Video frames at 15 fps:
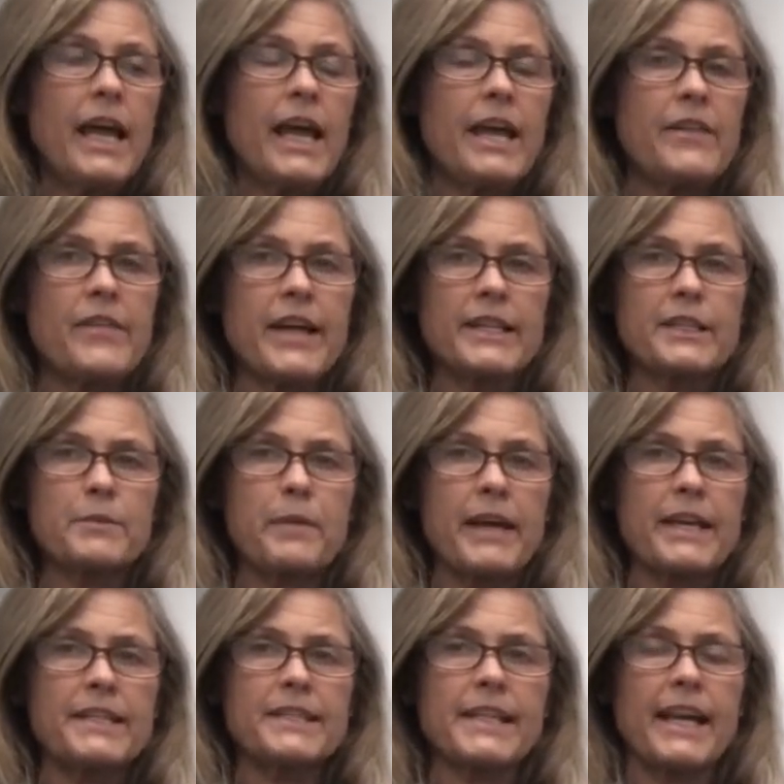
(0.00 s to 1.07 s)
in that
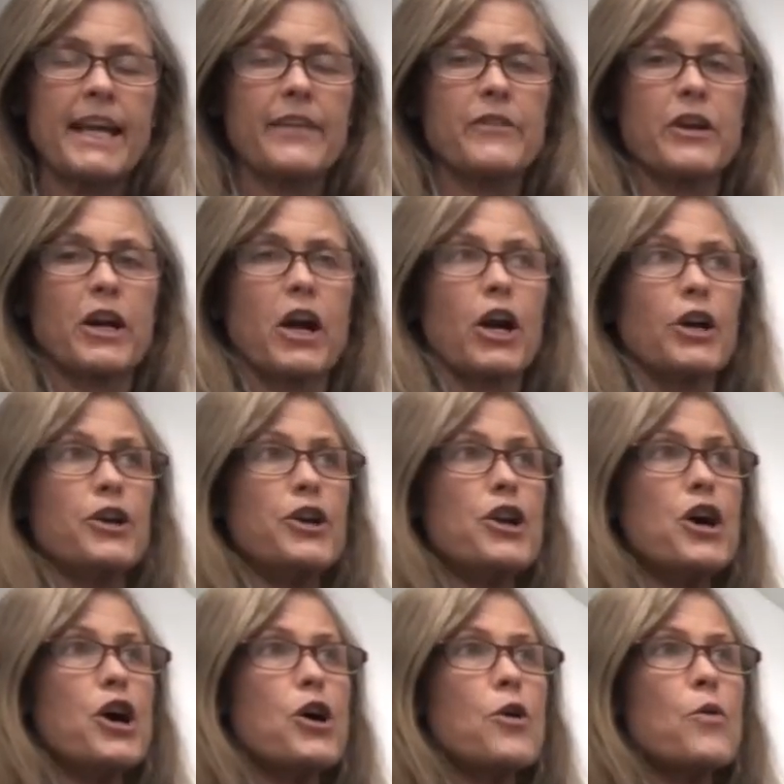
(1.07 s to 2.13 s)
space and there are
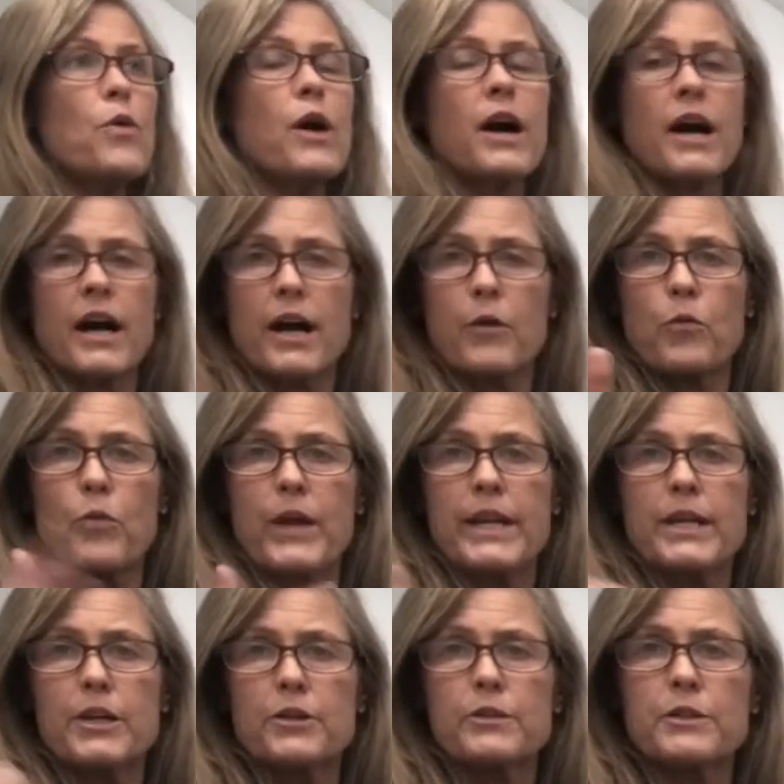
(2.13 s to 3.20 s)
no
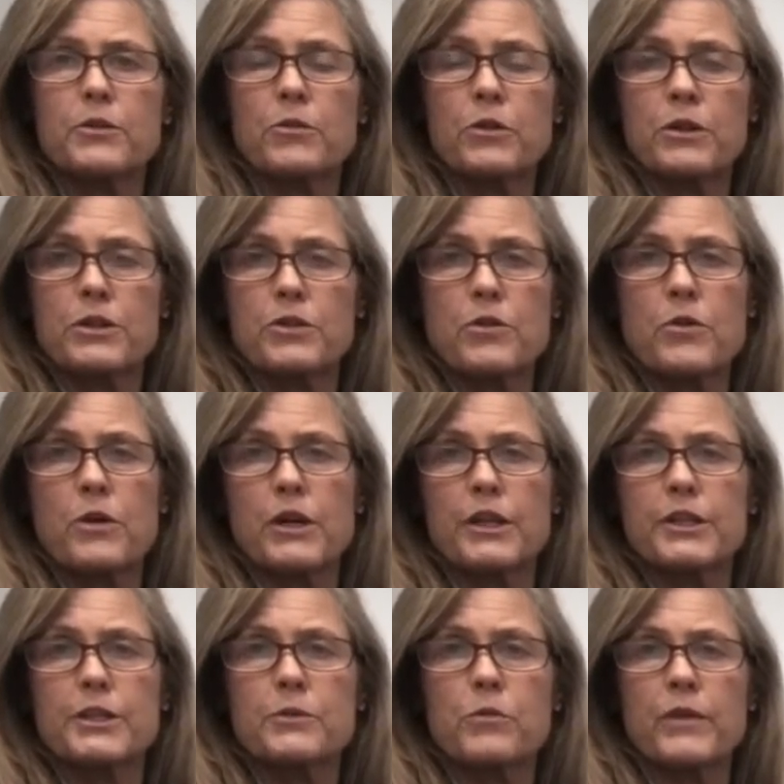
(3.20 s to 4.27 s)
windows or
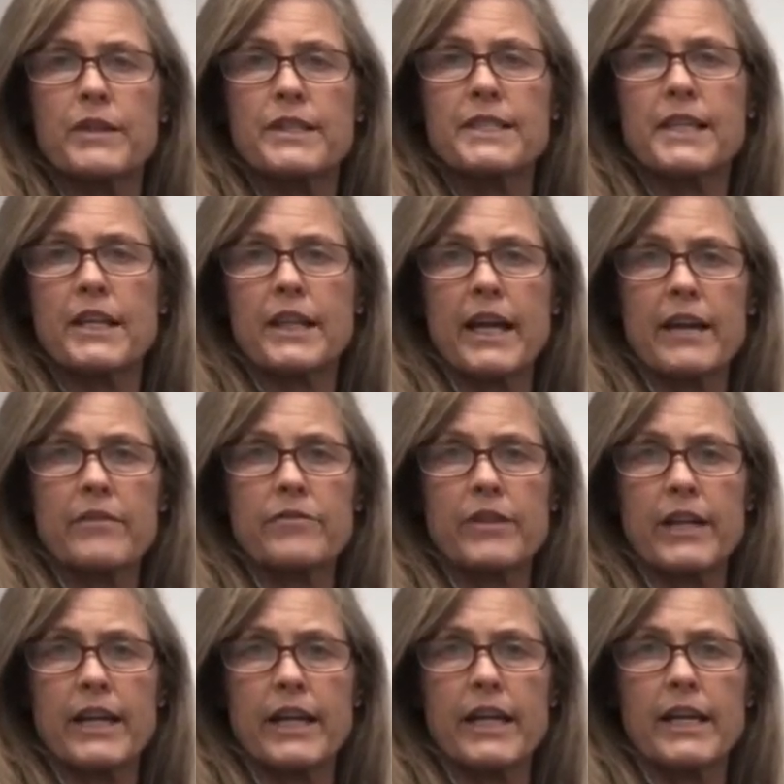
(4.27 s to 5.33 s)
doors with sunlight
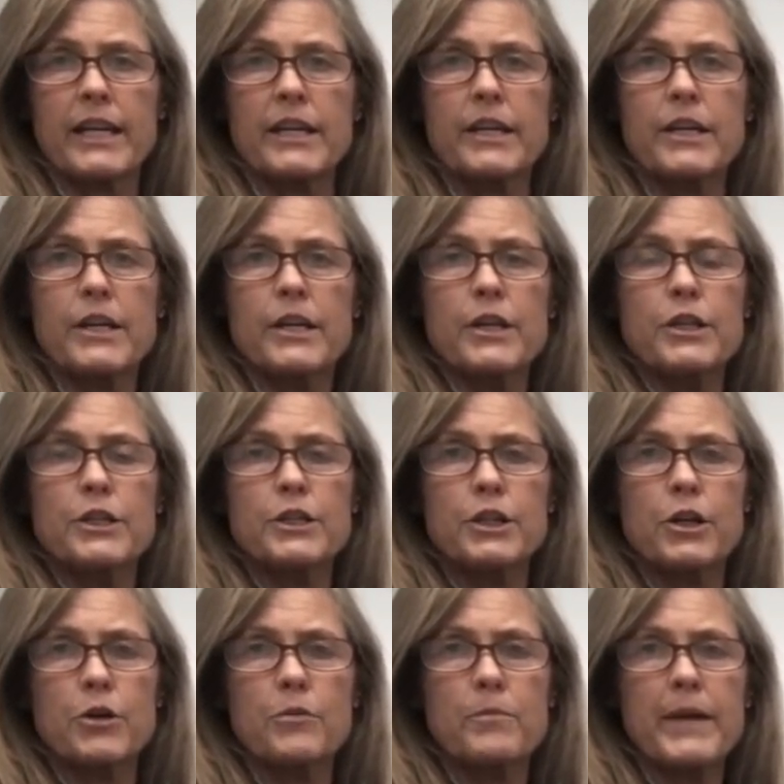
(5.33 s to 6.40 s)
flooding in.
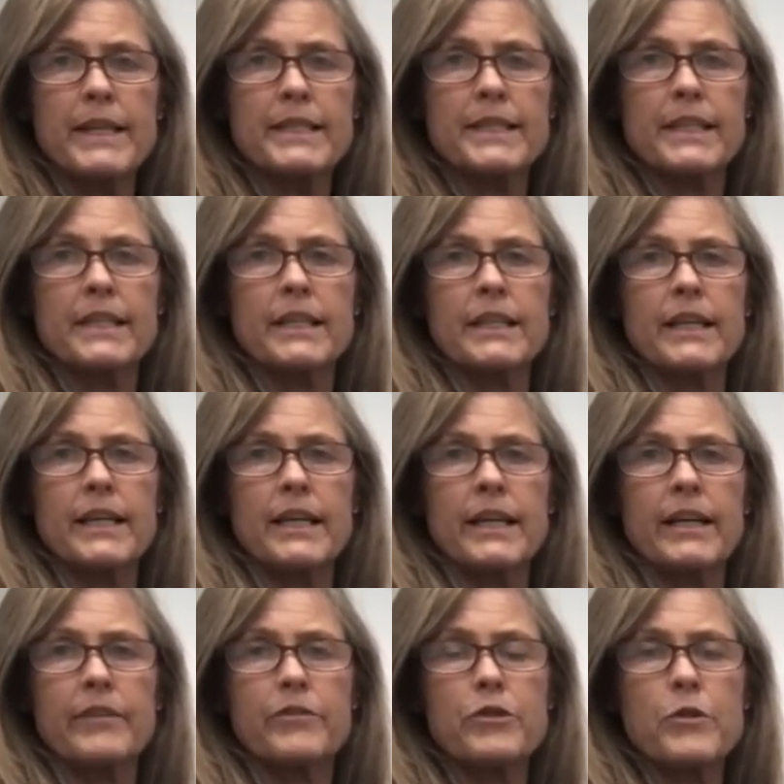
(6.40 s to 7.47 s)
So basically,
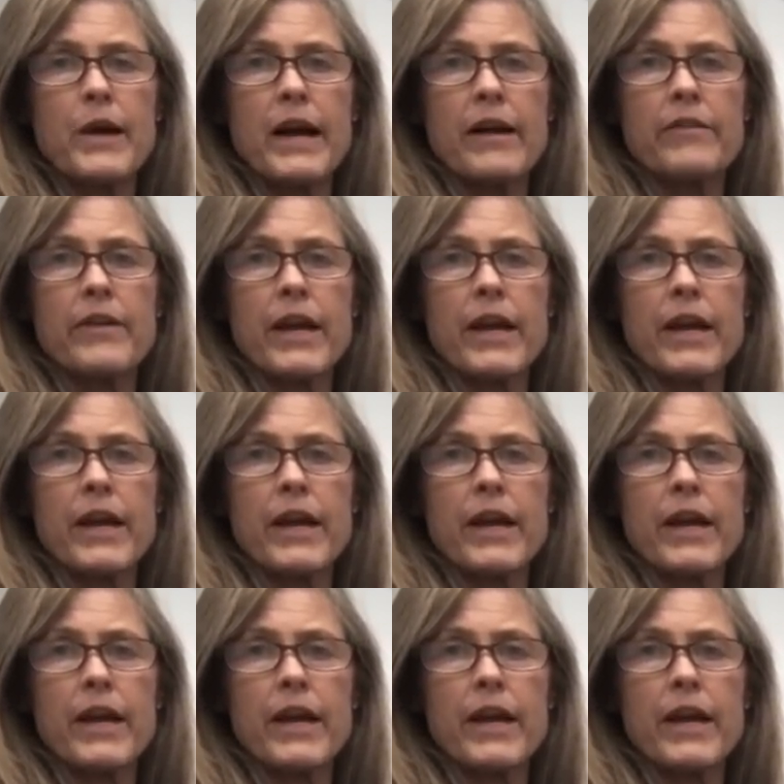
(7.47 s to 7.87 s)
if you have